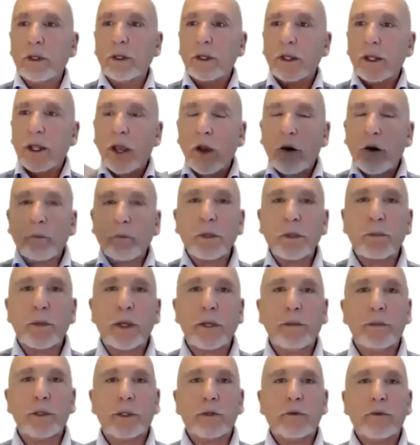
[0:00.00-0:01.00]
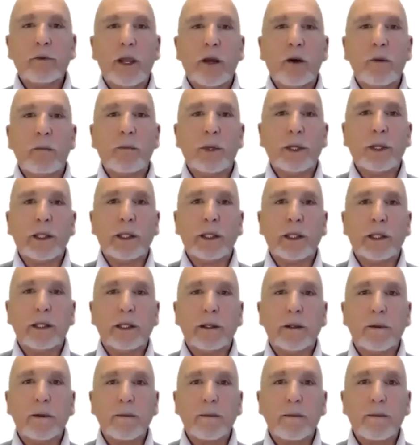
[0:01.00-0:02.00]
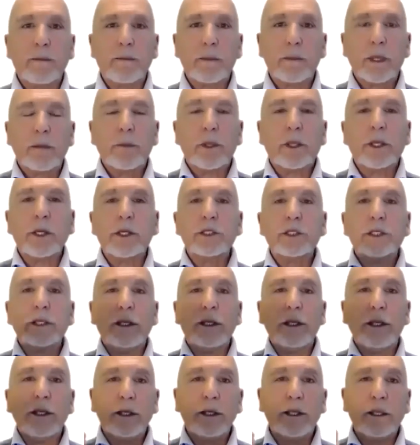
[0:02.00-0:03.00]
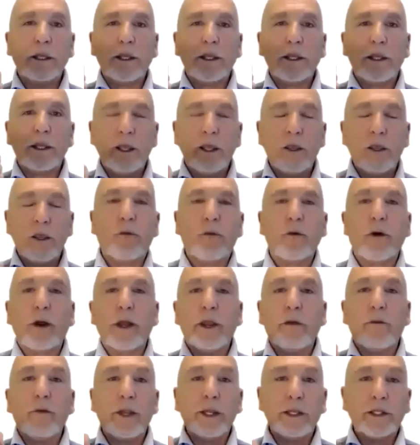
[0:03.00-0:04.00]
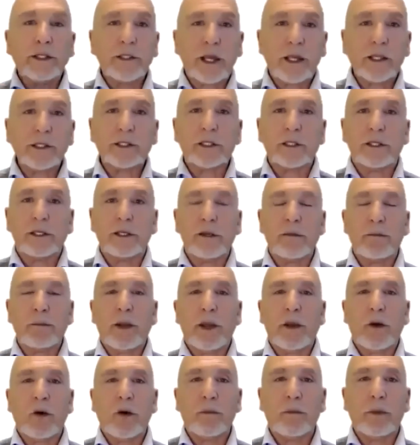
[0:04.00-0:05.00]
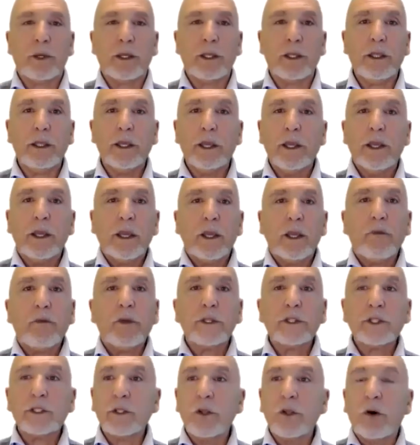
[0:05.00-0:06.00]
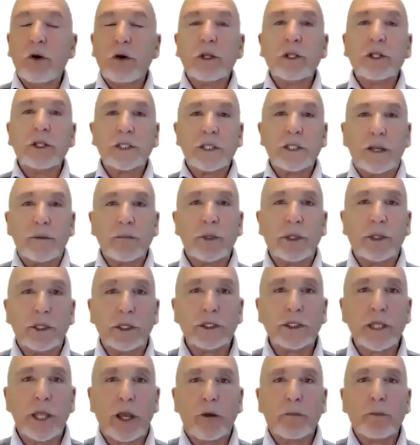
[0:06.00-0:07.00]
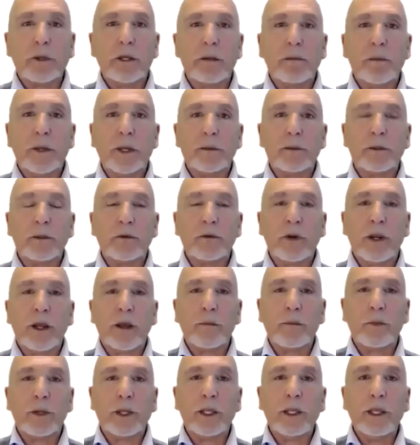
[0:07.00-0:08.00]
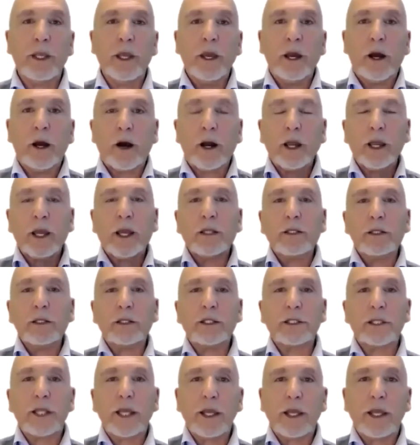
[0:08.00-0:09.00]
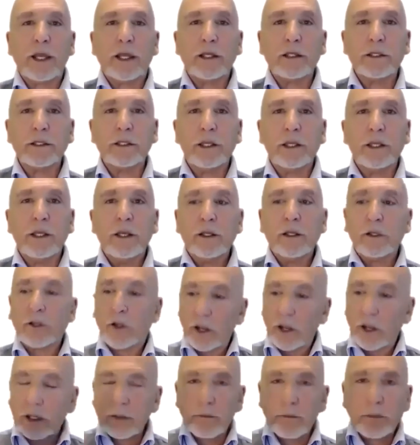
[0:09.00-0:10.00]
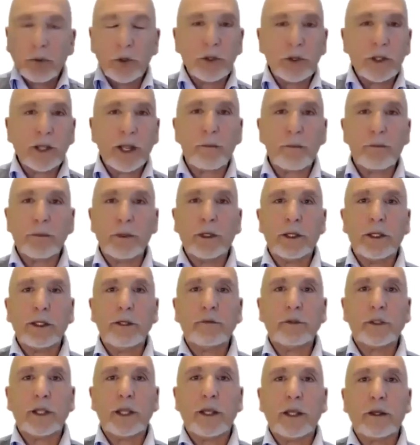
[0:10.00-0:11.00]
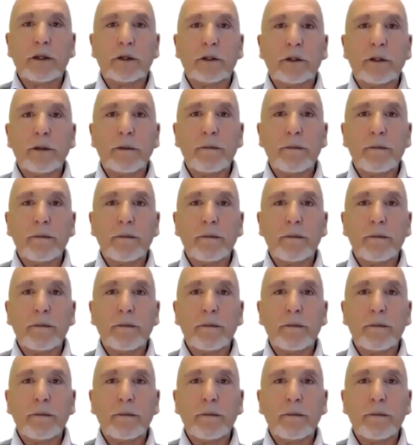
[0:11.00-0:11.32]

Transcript: help the people around me? Because if it doesn't empower me, if it's not something that's helping the people around me, I understand that I can put that belief down